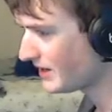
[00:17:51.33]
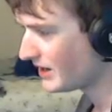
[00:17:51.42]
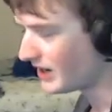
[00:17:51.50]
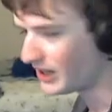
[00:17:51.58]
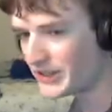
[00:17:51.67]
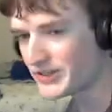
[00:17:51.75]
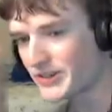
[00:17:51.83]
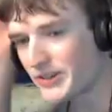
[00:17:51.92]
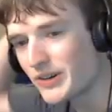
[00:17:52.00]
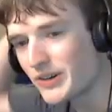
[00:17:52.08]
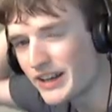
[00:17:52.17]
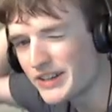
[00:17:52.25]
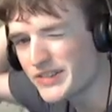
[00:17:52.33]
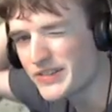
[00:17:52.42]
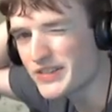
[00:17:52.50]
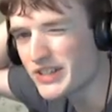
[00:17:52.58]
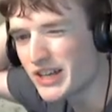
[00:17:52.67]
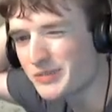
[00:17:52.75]
I'll also, I guess
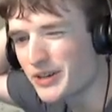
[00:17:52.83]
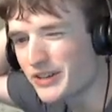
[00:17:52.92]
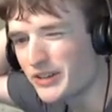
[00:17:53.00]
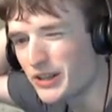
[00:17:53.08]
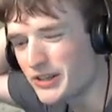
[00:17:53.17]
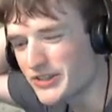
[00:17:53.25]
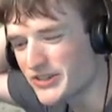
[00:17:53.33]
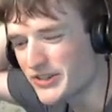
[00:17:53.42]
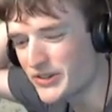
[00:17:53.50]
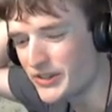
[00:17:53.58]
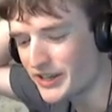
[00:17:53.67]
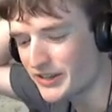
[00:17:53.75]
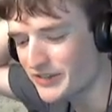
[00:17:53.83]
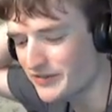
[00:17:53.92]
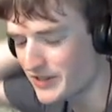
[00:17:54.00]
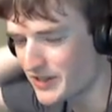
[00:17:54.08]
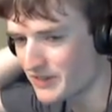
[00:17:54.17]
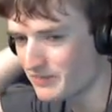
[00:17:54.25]
this time around, I'll also, like,
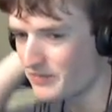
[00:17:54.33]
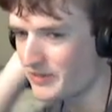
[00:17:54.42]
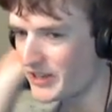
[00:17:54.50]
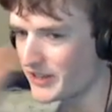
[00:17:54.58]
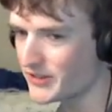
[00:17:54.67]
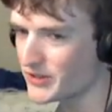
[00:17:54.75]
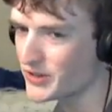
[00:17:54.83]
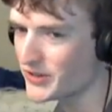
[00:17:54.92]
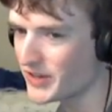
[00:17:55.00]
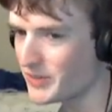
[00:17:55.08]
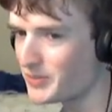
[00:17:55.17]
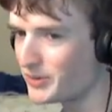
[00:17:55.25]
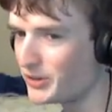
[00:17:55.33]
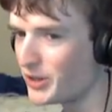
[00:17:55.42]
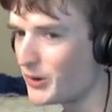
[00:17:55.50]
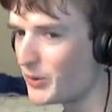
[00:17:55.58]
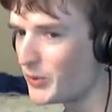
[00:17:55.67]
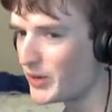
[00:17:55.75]
ensure that people
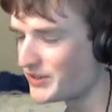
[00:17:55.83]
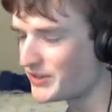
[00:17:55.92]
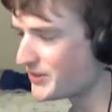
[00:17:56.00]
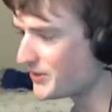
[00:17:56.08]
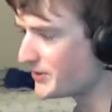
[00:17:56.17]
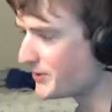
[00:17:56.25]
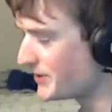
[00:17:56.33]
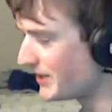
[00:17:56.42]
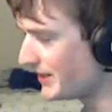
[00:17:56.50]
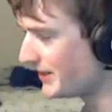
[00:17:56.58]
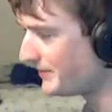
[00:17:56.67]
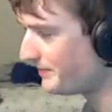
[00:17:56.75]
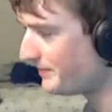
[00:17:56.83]
know when to